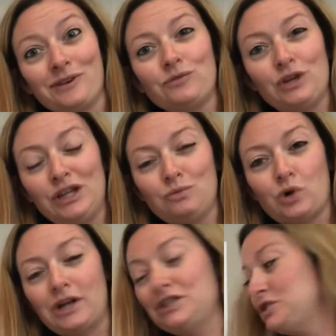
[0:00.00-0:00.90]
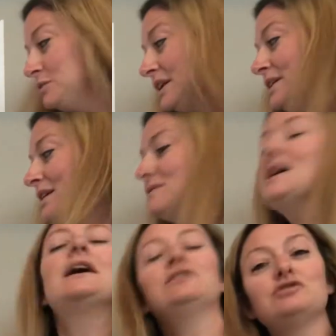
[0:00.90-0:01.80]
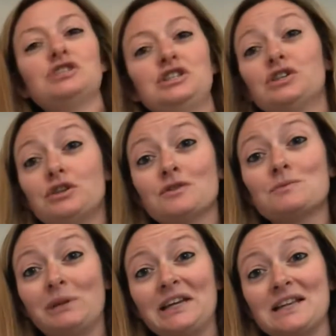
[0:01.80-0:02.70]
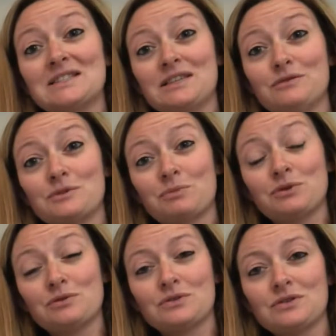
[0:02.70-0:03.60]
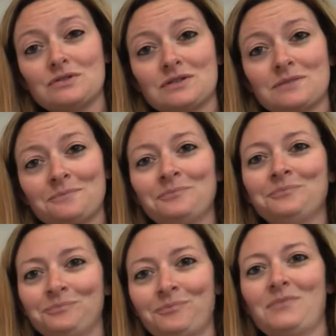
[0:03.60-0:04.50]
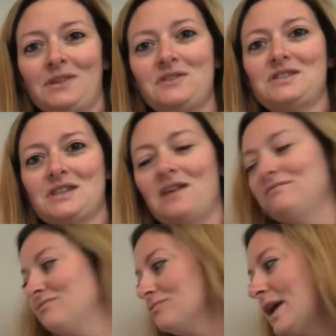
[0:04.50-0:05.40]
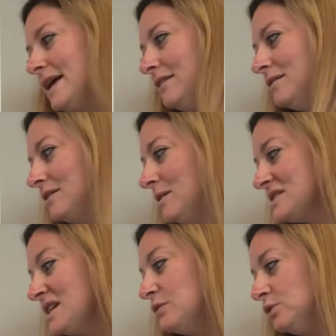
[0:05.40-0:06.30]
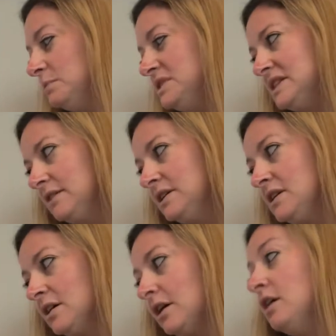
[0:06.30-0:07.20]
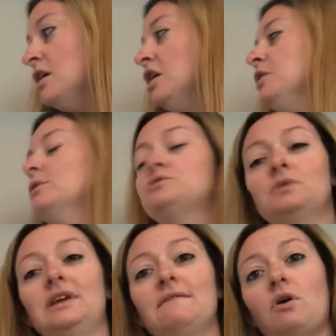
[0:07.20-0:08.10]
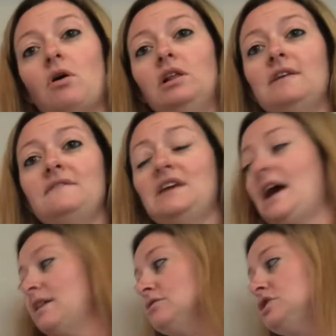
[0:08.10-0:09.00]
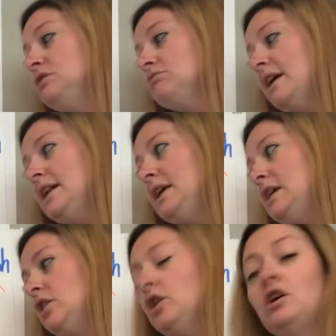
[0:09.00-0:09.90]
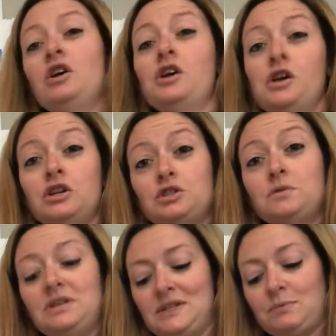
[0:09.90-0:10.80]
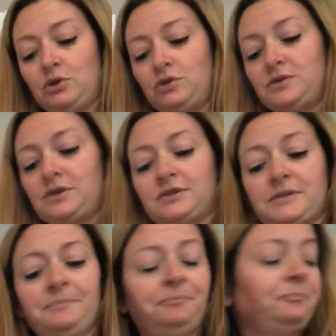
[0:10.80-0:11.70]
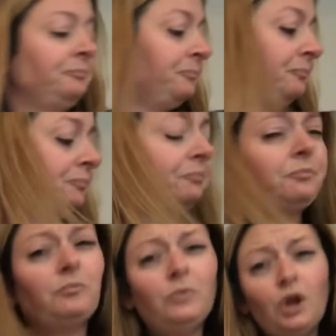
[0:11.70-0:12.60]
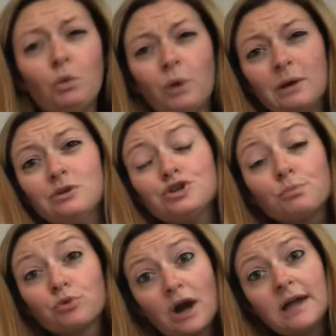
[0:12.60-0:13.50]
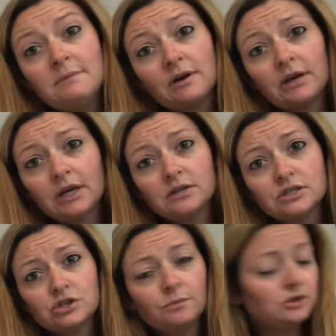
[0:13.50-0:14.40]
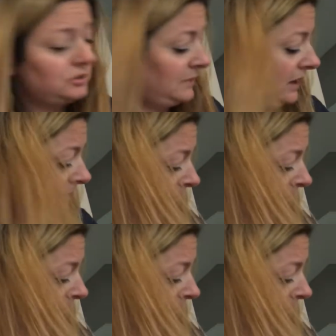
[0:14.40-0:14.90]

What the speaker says: really wanted to that gives energy to those plants and those producers? The sun, right. The sun would be down here, which would give all of the energy right here to these producers. Where would your primary consumers be?